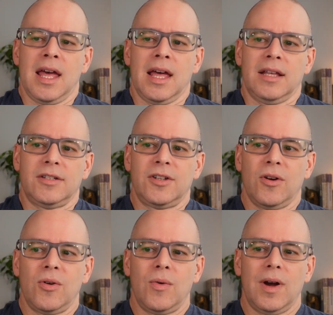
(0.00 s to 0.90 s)

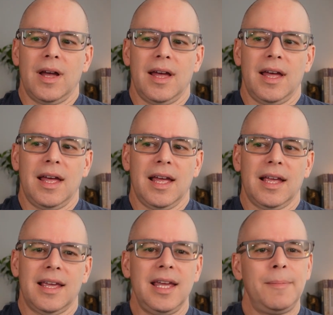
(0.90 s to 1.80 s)
So
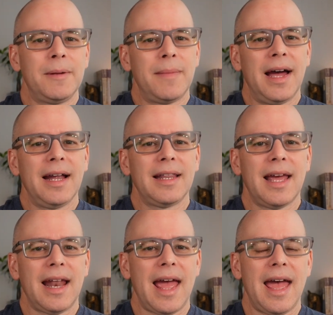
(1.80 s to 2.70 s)
keep in mind
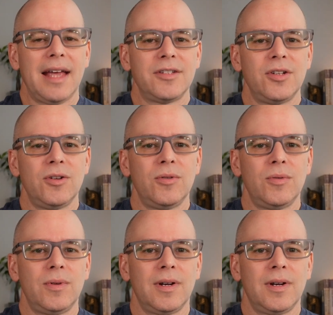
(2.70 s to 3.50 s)
that as you